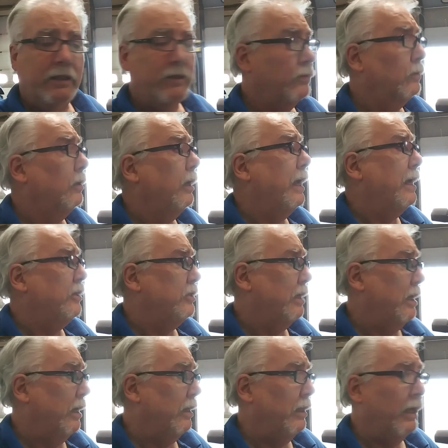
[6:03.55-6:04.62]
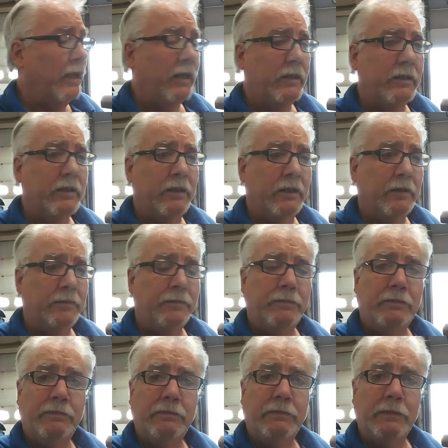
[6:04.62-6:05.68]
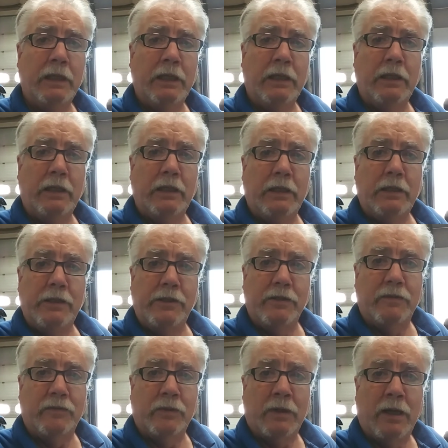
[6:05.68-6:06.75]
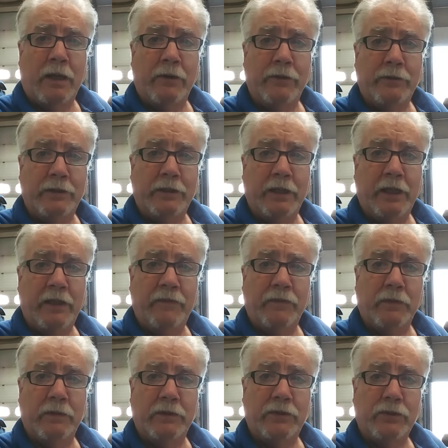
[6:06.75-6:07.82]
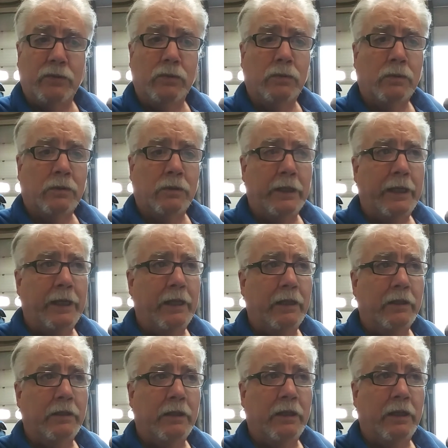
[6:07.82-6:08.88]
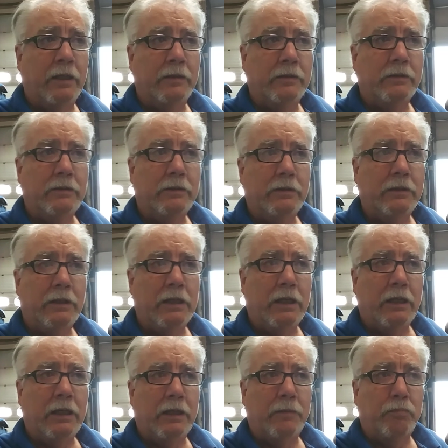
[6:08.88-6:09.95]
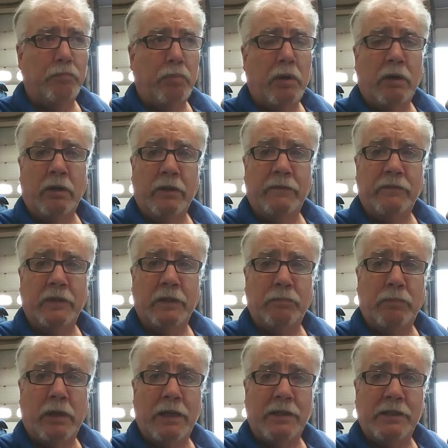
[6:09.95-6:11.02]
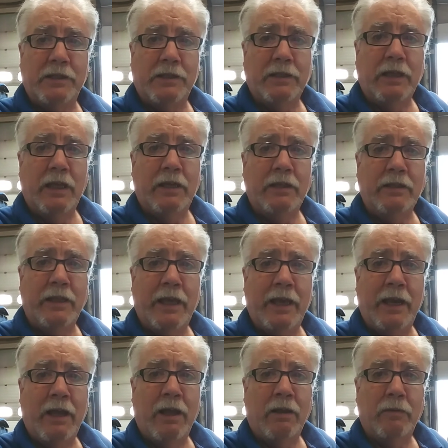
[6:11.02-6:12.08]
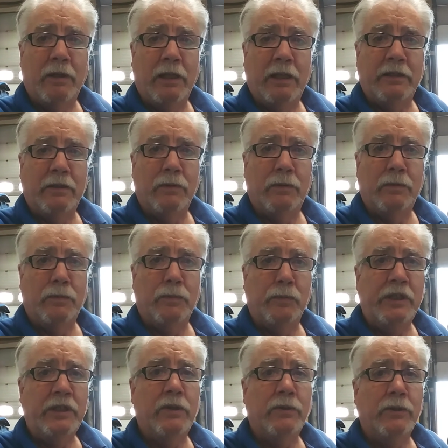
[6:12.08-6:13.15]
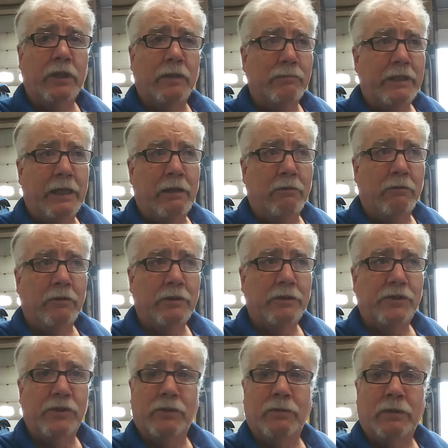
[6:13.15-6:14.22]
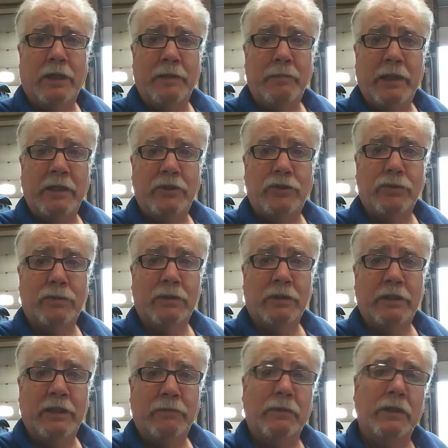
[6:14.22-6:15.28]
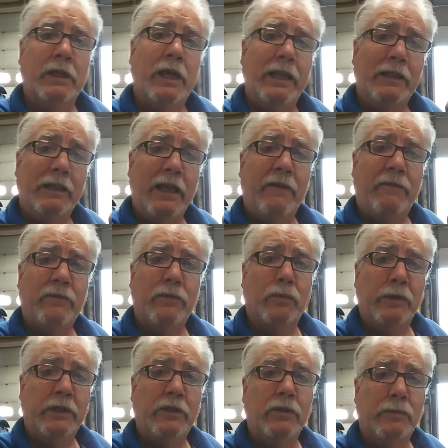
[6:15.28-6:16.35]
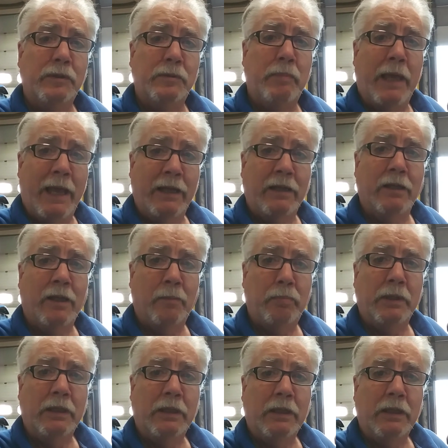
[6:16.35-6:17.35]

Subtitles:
the door latch out of that Silverado today for the school, and part of the process of getting that out, let the window come down. So I made sure that when I left, the window was back up.